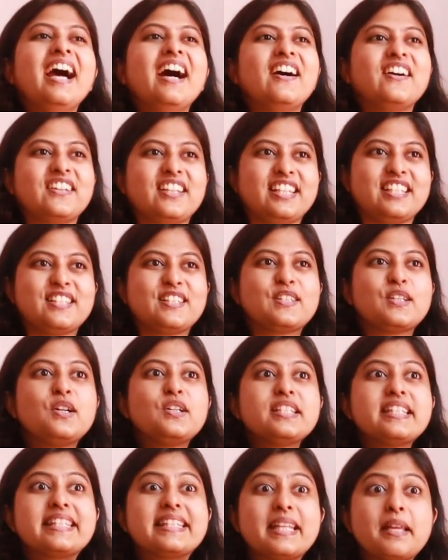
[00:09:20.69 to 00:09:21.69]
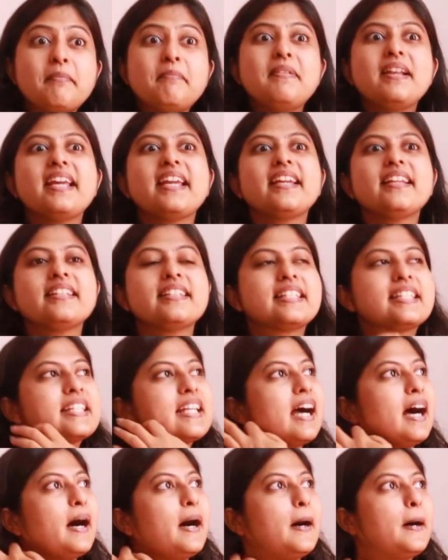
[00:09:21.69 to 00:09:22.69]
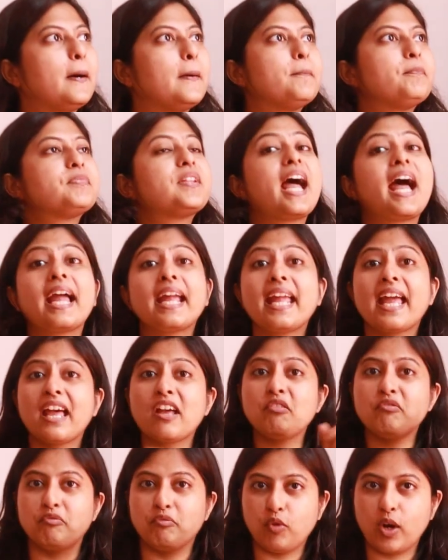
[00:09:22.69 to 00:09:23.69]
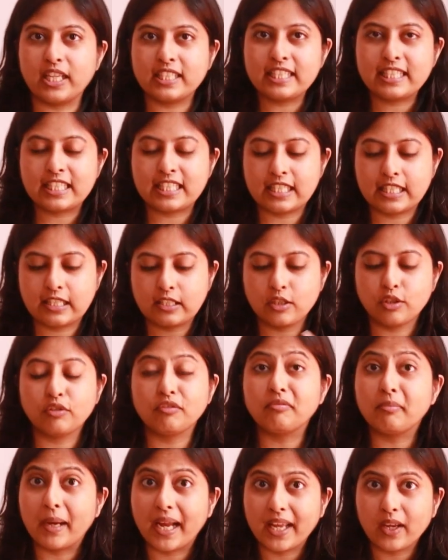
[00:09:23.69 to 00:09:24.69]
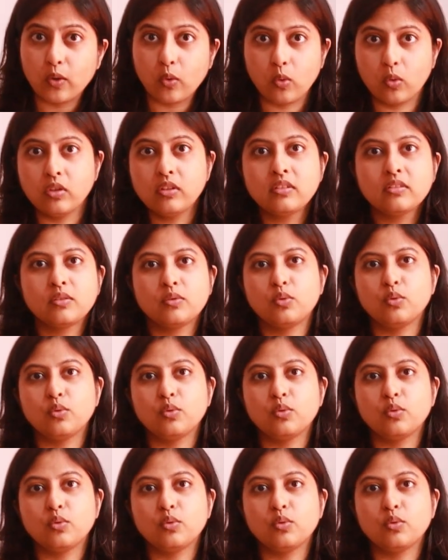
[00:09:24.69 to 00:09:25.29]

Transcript: Okay, so siblings, I have one sister of my own